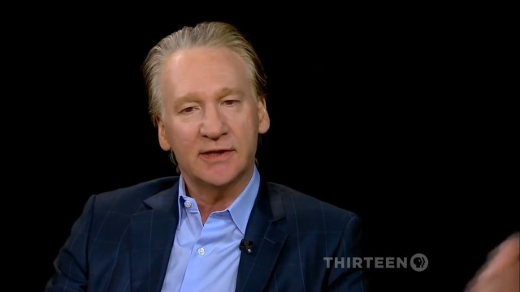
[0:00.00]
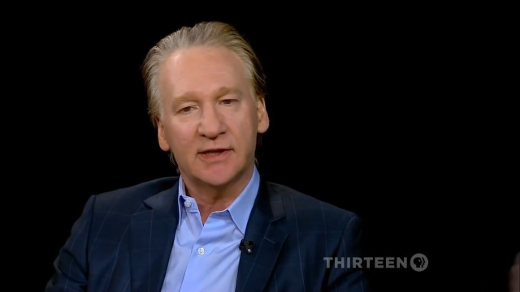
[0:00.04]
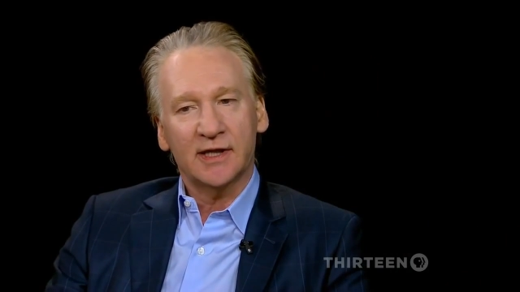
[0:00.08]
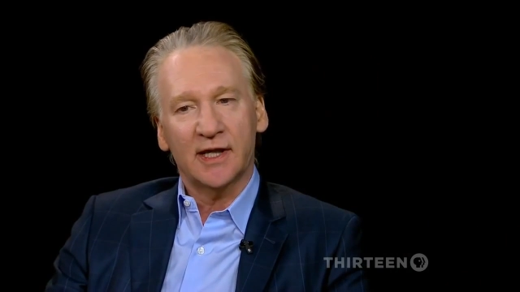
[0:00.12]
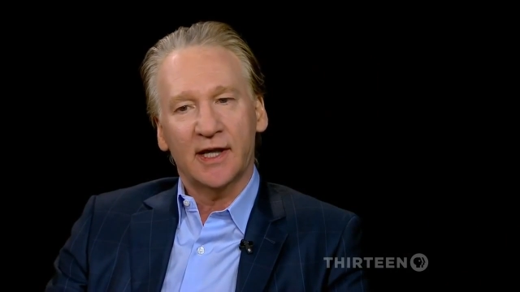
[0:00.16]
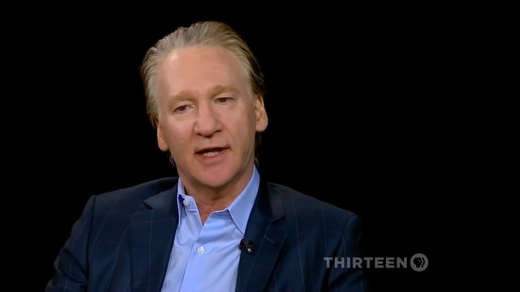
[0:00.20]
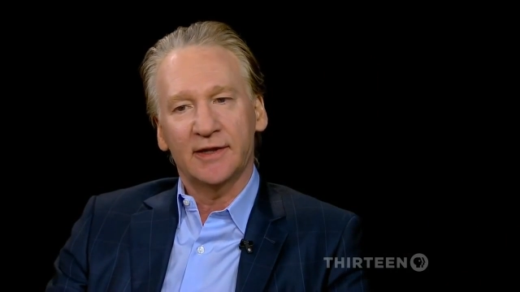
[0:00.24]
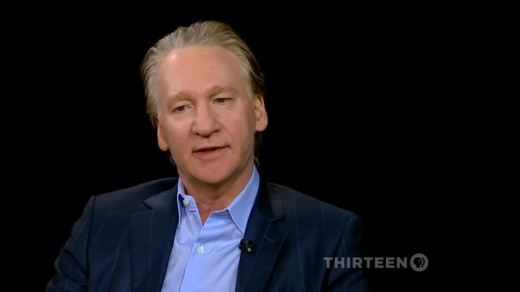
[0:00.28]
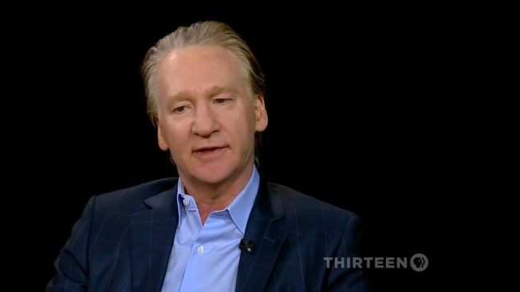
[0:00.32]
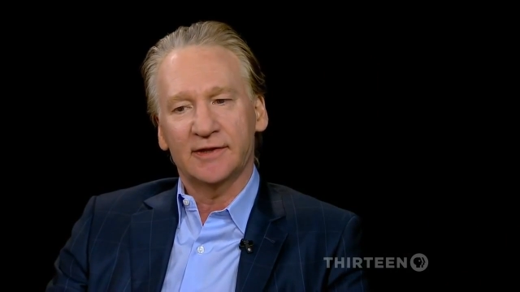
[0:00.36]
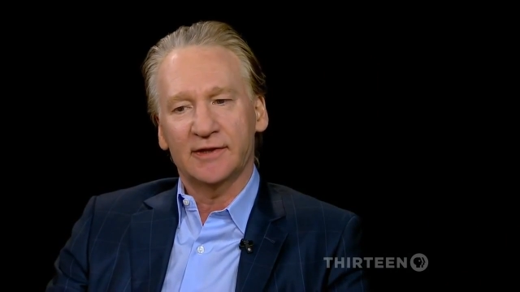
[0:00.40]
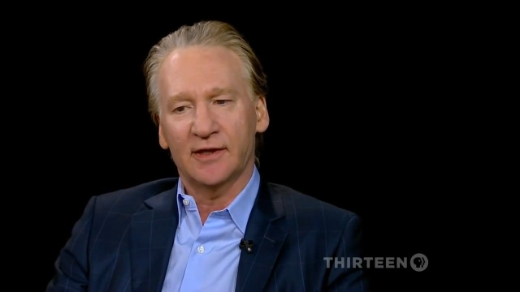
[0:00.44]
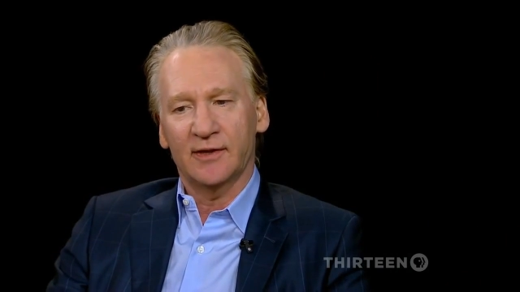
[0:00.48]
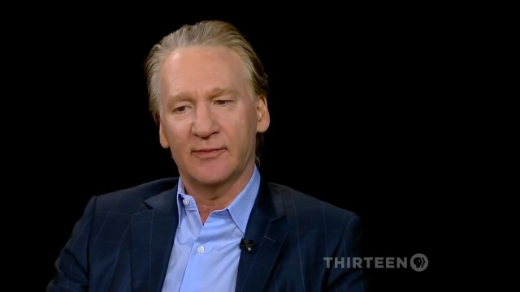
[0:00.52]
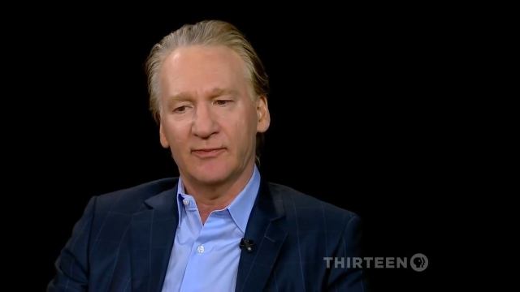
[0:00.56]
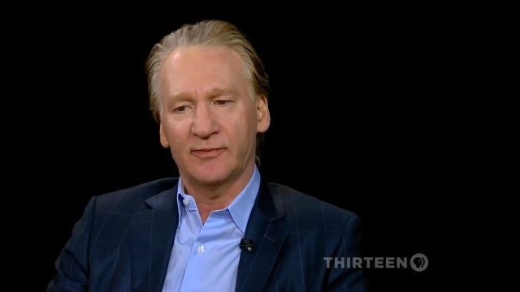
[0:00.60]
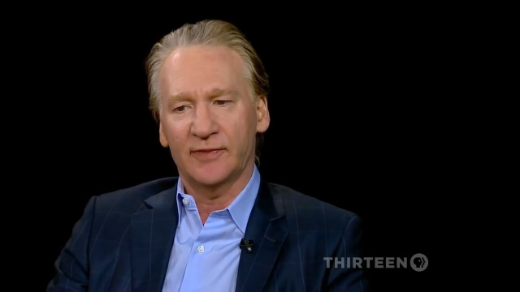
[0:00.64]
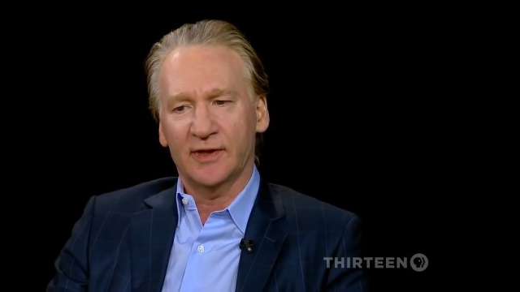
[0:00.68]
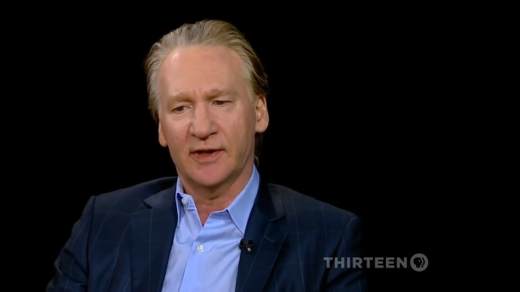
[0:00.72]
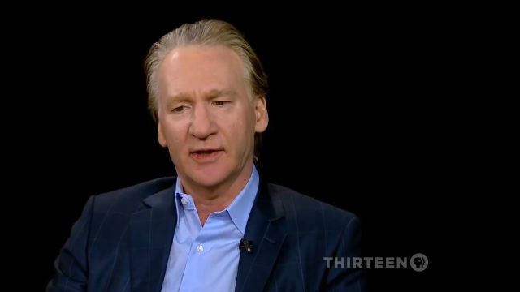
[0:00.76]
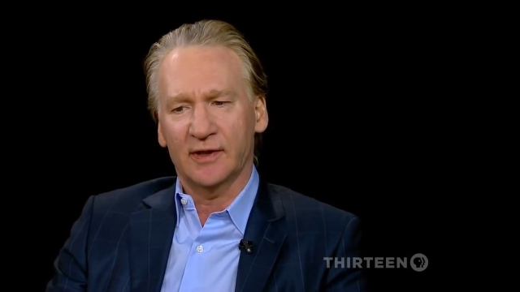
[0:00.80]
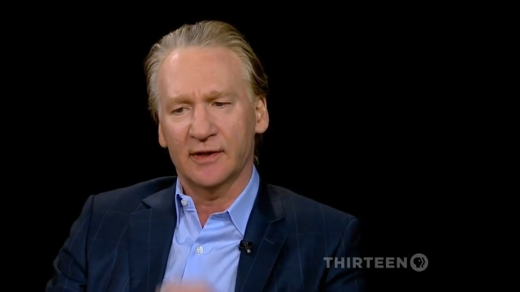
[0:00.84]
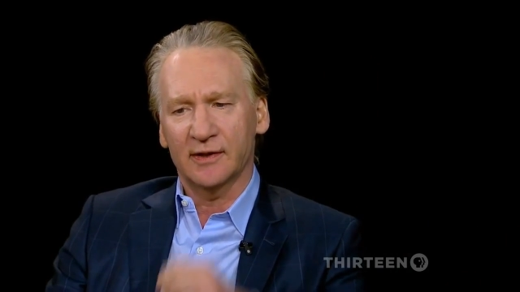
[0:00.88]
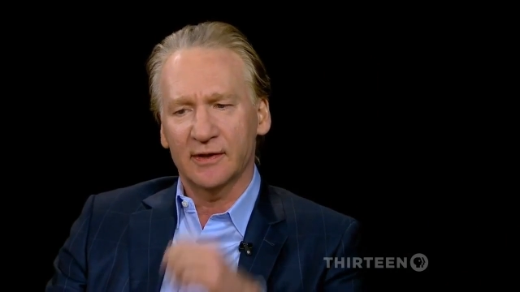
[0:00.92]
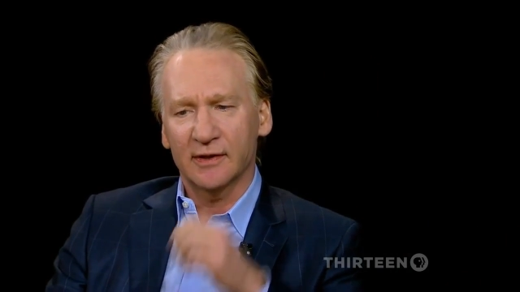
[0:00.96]
said
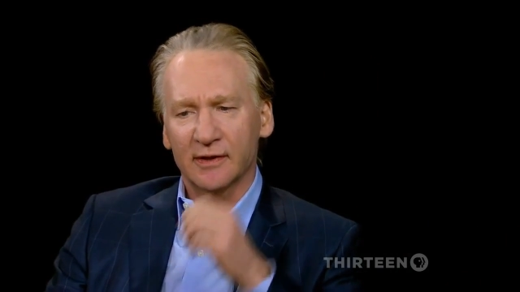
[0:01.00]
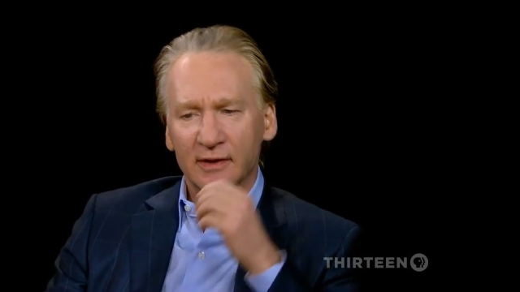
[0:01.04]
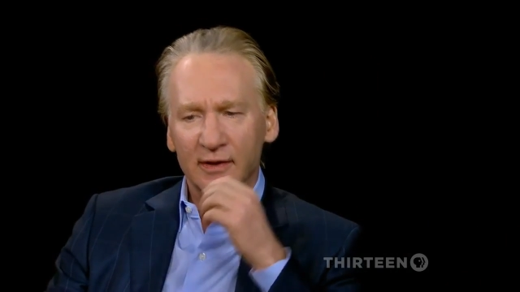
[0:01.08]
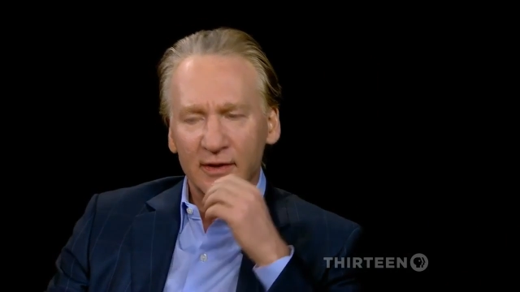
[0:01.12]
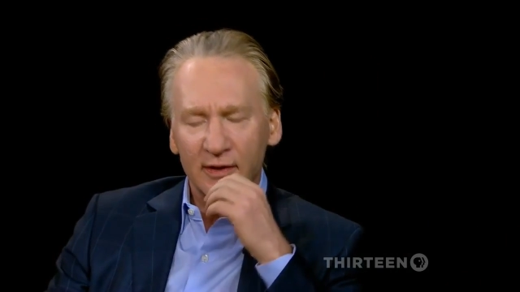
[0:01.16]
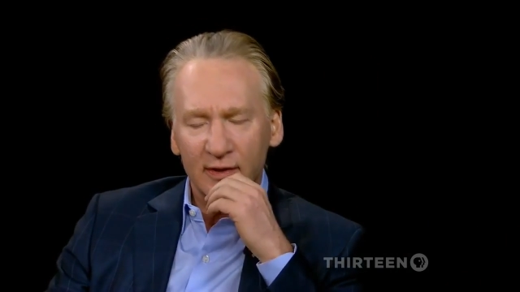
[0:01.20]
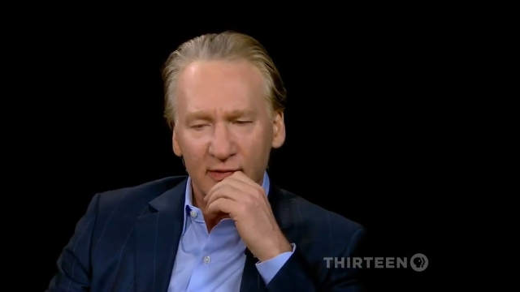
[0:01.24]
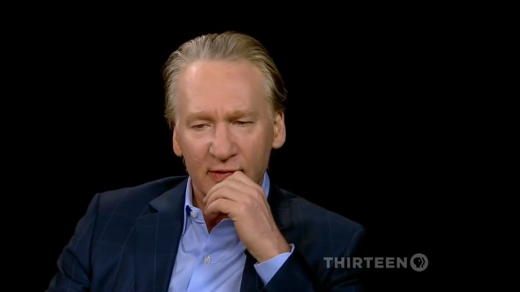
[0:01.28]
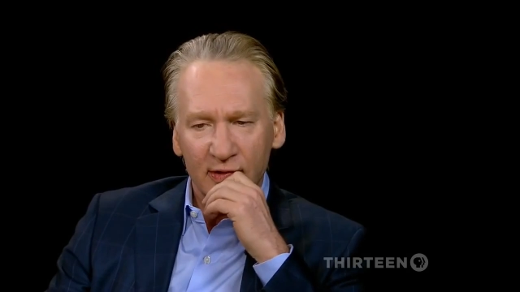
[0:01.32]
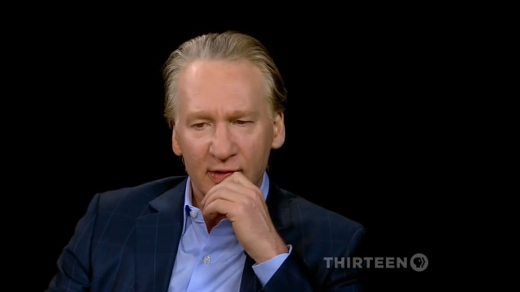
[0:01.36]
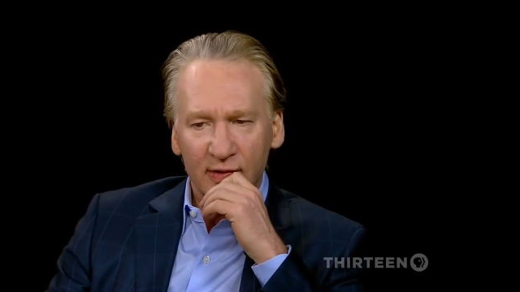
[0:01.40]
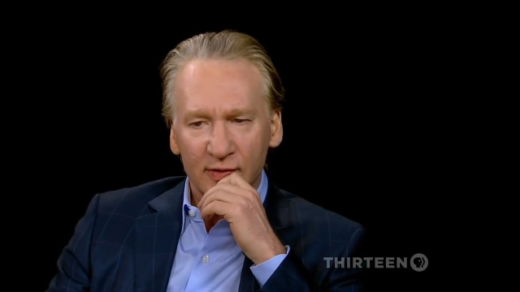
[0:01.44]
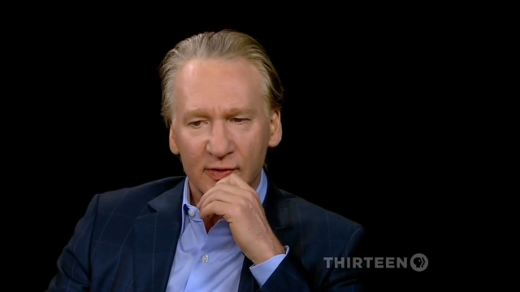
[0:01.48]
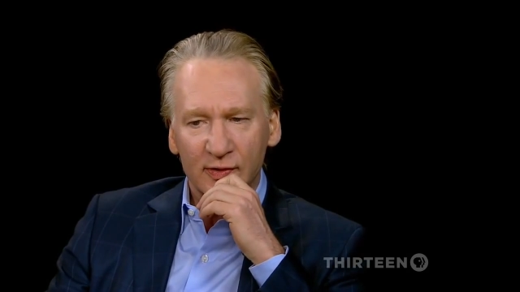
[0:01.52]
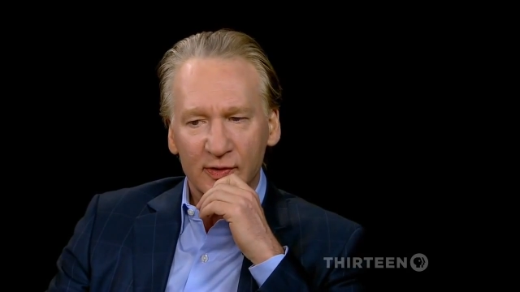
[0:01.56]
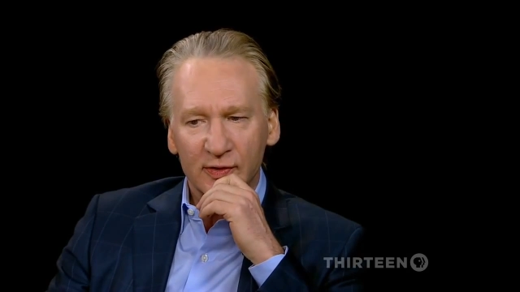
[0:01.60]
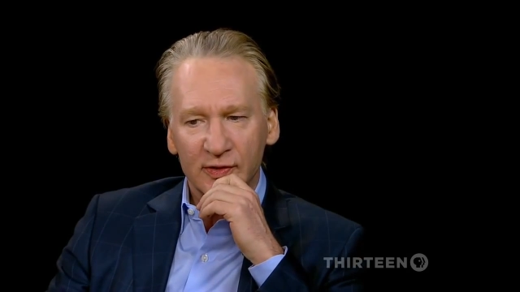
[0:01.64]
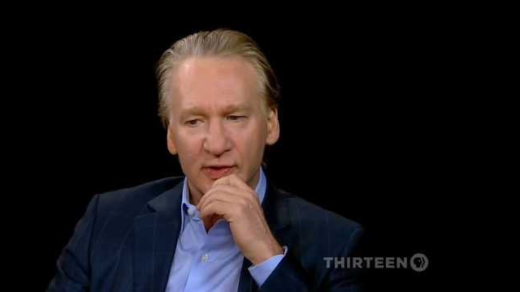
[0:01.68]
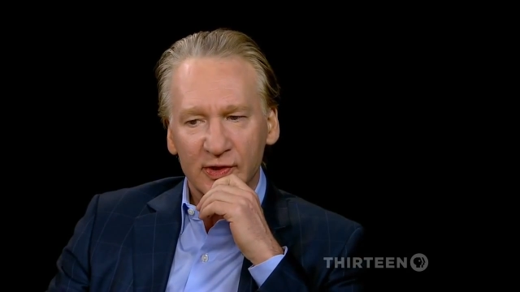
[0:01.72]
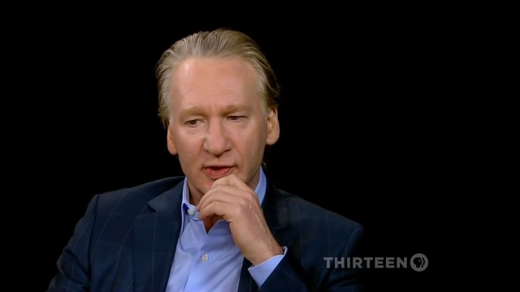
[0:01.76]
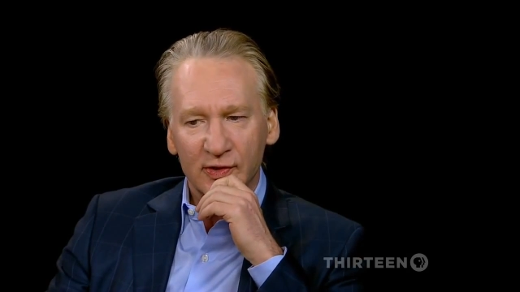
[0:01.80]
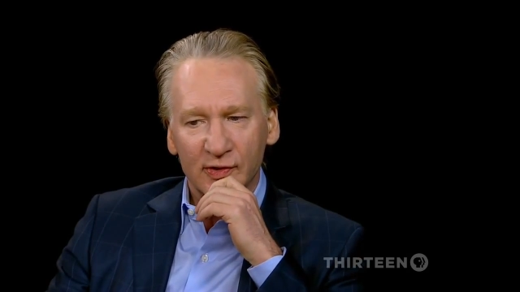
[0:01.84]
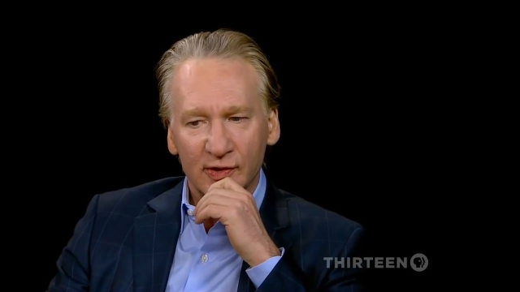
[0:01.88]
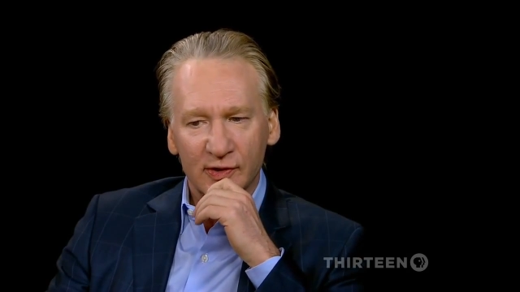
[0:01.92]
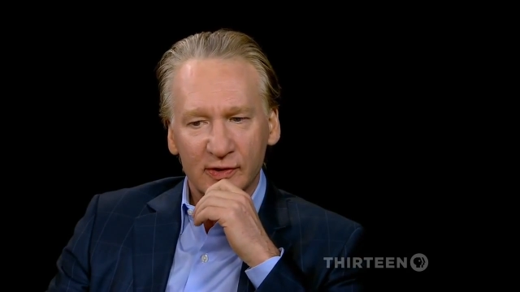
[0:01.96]
something
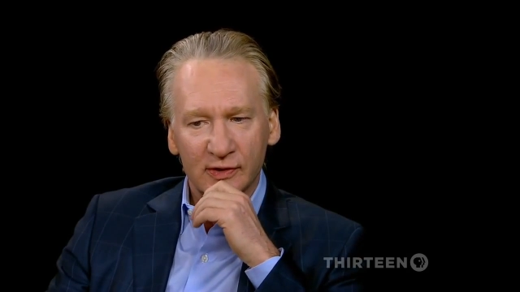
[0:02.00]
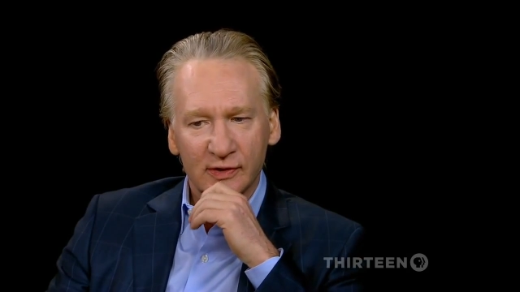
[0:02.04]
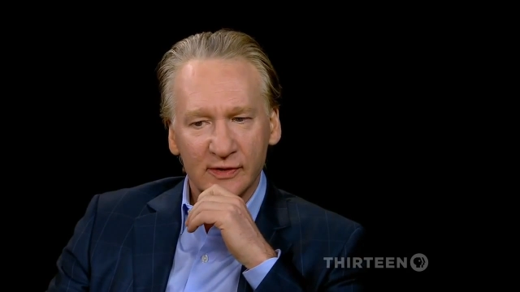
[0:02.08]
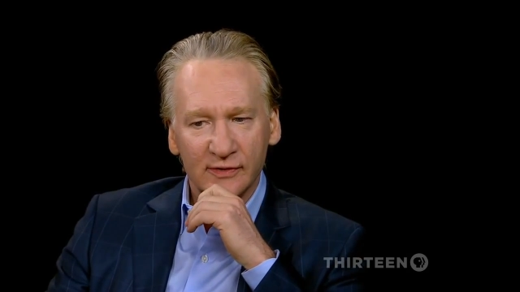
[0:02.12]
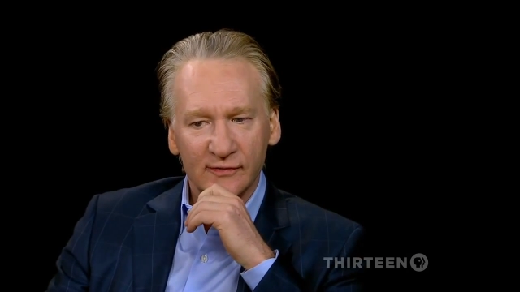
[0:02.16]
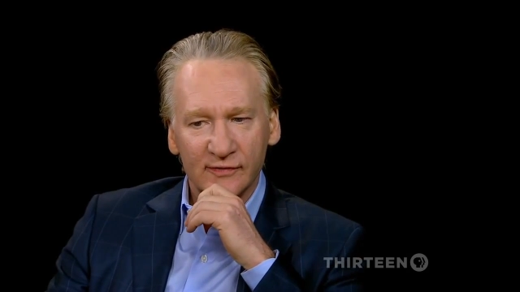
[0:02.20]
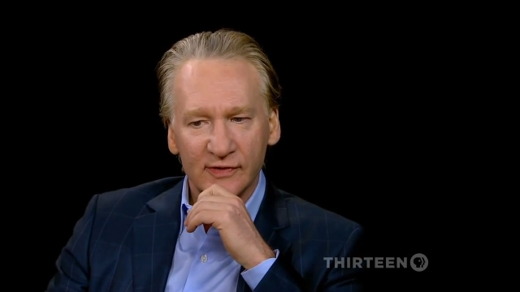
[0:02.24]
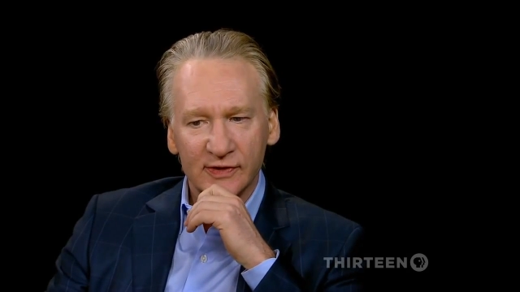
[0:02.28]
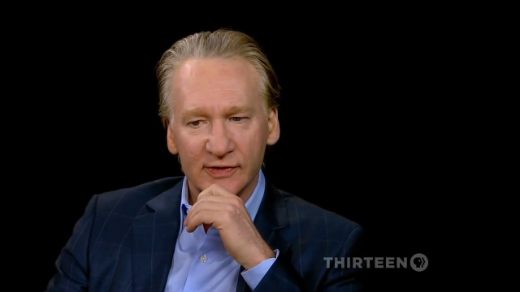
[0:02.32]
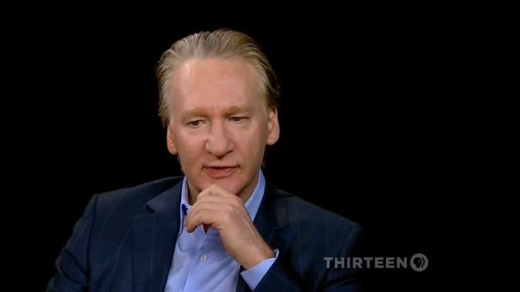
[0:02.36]
along the order of,